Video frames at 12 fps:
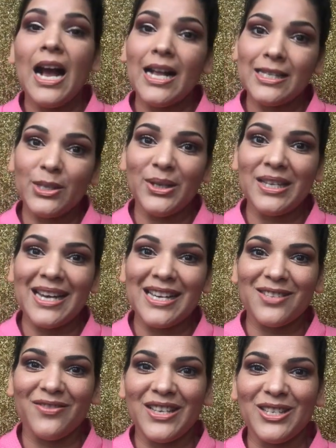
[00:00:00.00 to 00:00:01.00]
I'll see you in the
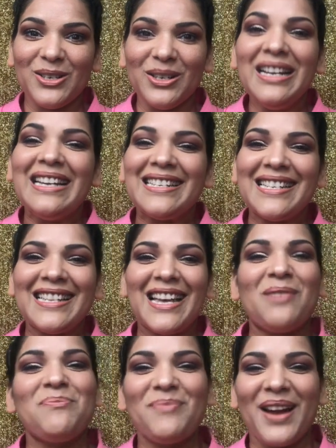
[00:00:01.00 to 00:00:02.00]
next video. Till
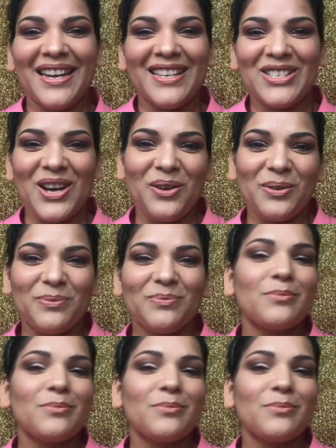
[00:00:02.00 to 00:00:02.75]
then, bye and ciao.